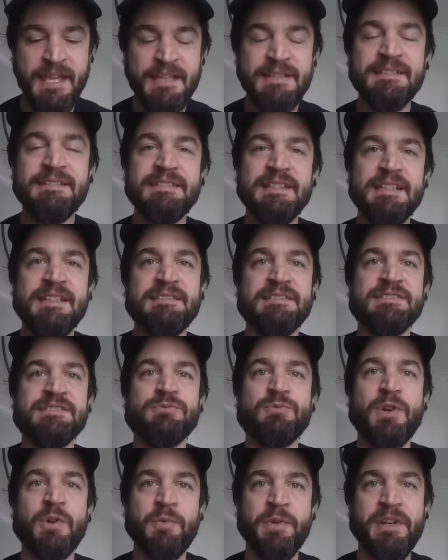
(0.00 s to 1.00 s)
In
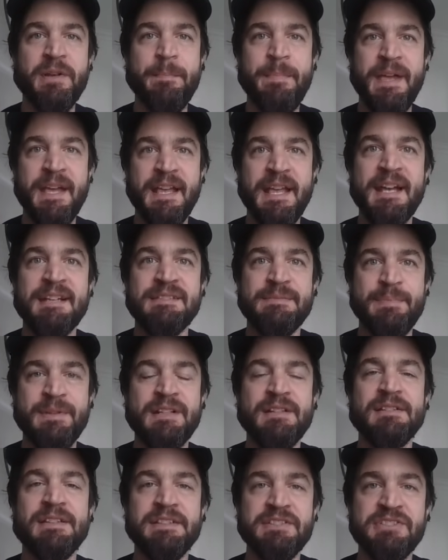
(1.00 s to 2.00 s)
seasons where Winnipeg has
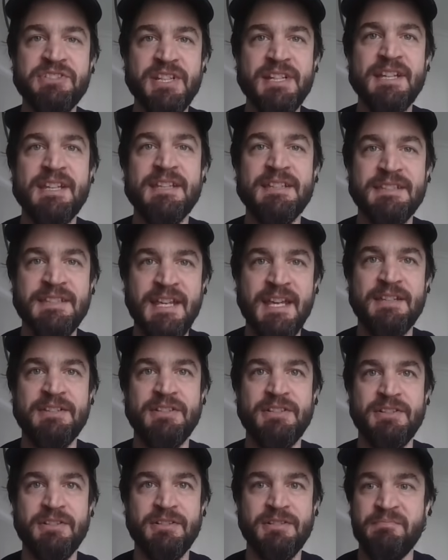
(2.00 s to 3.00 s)
been a legit
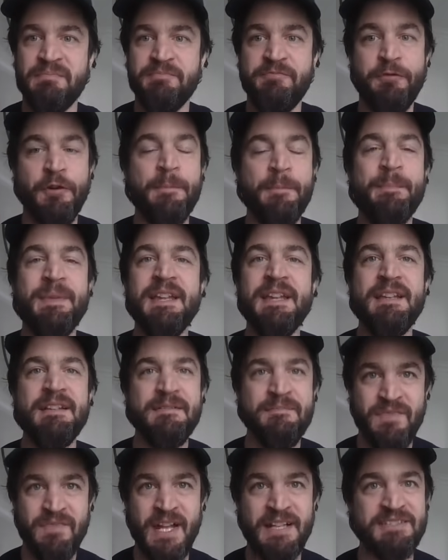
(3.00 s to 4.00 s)
contender, for
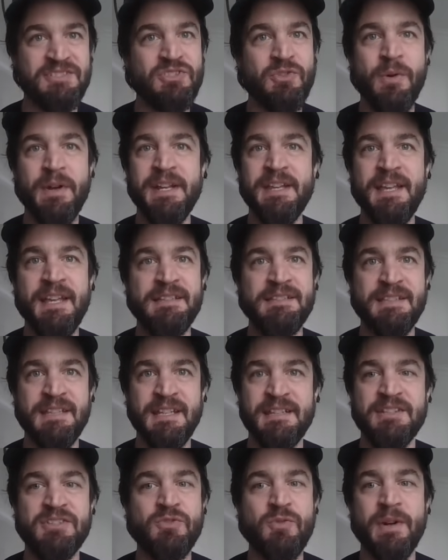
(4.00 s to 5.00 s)
me, that's twenty
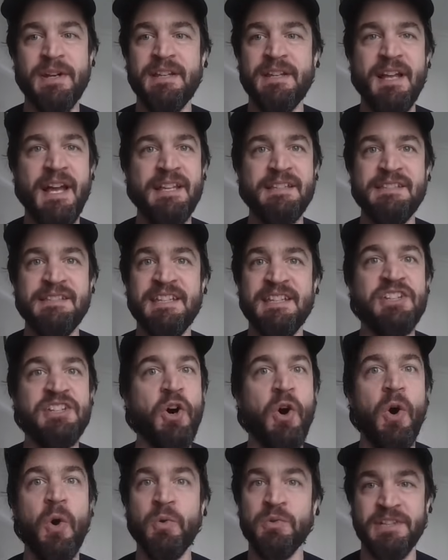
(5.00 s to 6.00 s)
eighteen and twenty nineteen
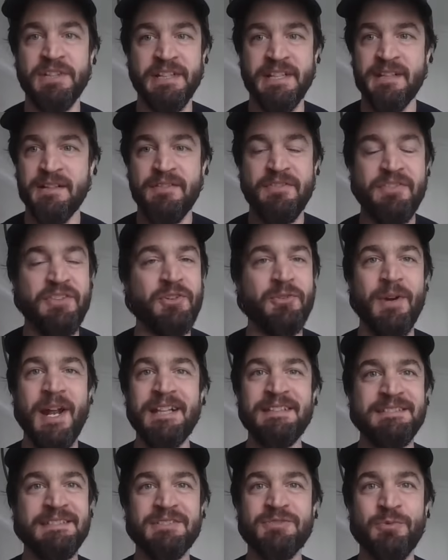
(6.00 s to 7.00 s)
only. The
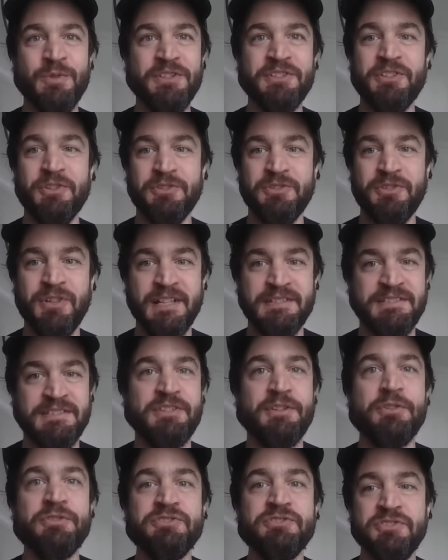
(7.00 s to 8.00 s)
rest is window
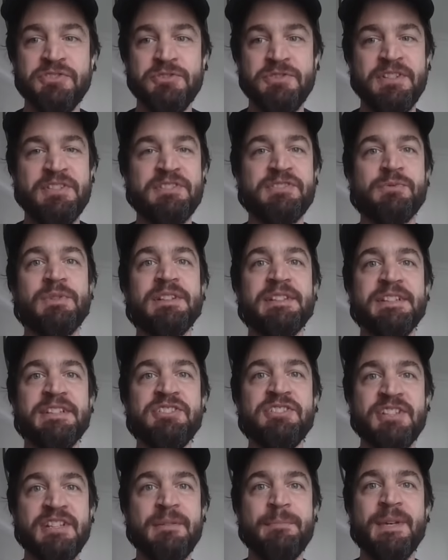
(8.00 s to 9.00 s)
dressing. Those two years were
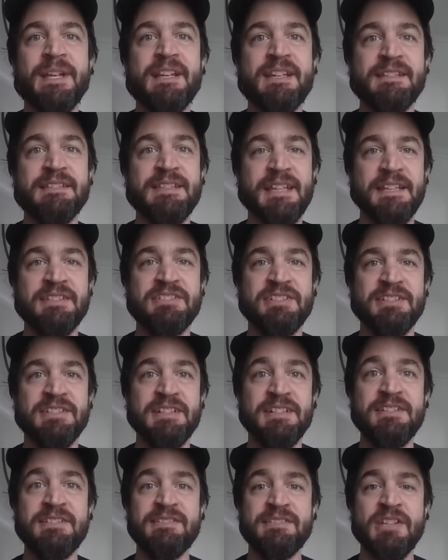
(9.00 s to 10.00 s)
legitimate contention
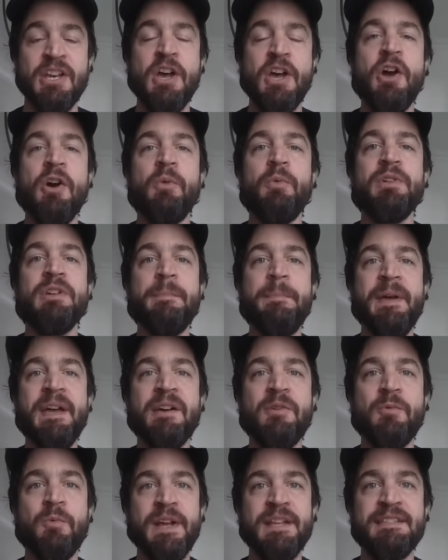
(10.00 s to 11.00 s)
years.
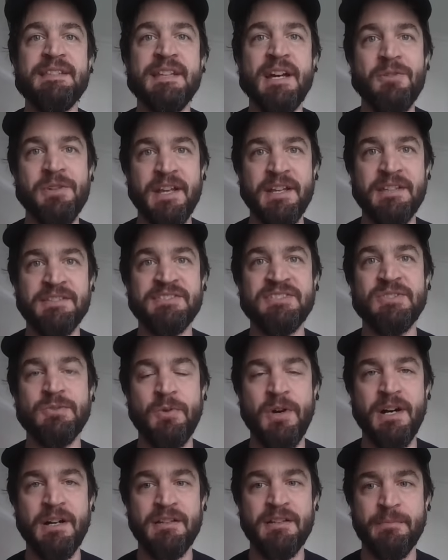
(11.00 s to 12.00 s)
Winnipeg went out and
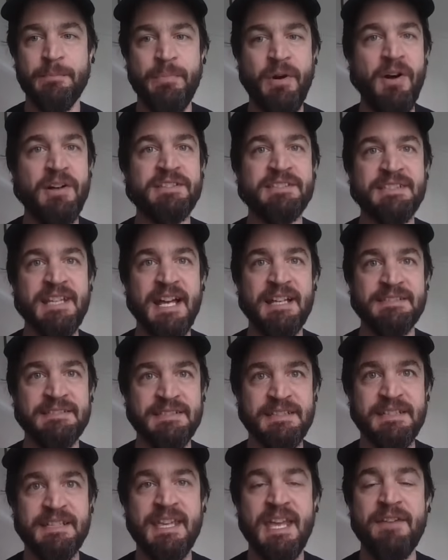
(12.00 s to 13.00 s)
swung. Paul
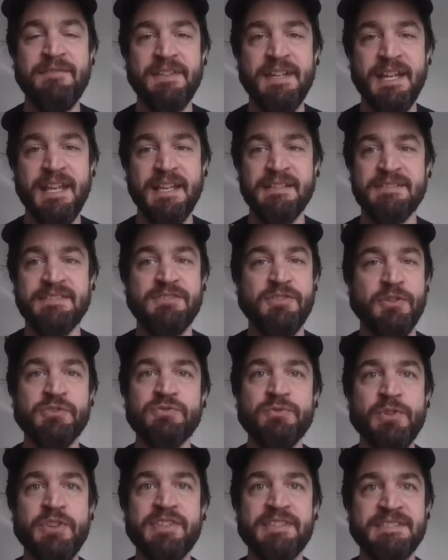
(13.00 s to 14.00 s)
Stastny, Kevin Hayes,
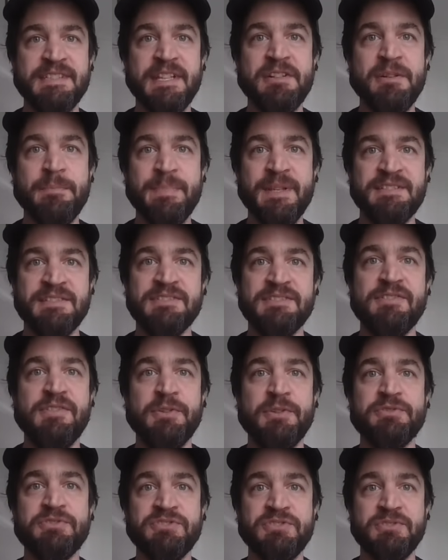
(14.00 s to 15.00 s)
those were the centerpieces of
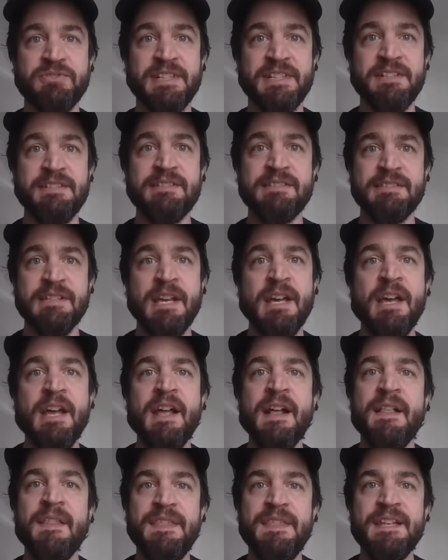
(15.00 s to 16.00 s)
those two years.
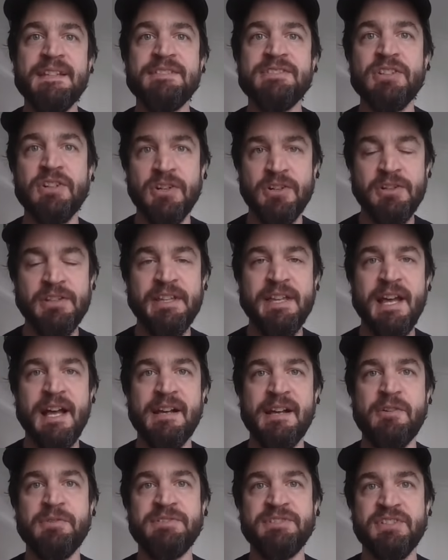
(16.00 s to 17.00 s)
This early
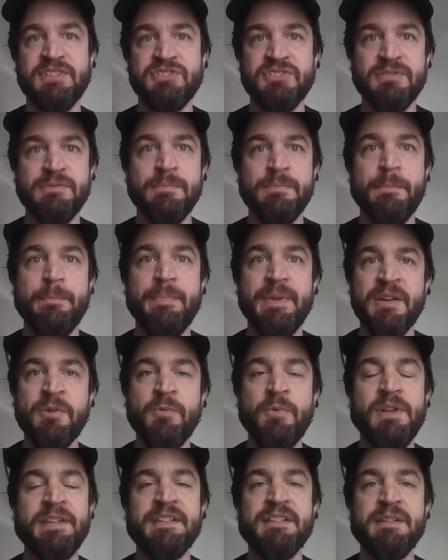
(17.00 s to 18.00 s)
acquisition,
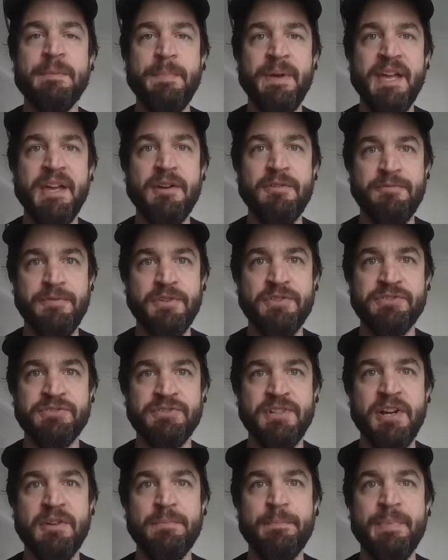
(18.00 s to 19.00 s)
being willing to pay a
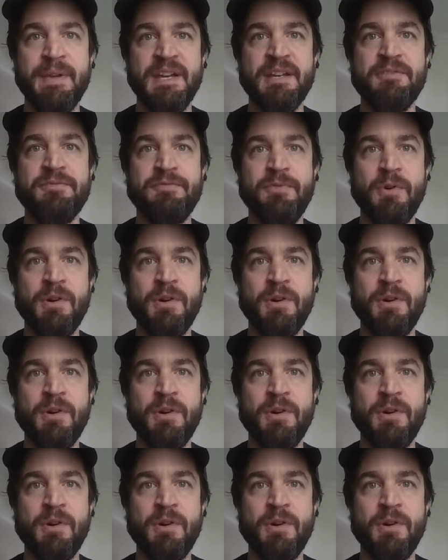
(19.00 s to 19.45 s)
first-round pick